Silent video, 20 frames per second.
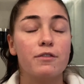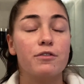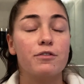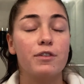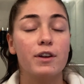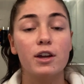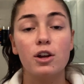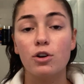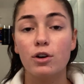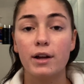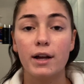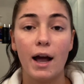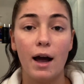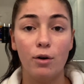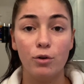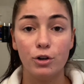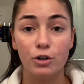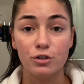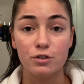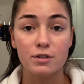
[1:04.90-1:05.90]
figuring out
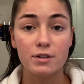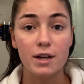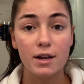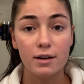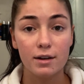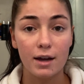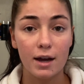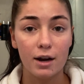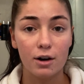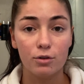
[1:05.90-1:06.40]
your skincare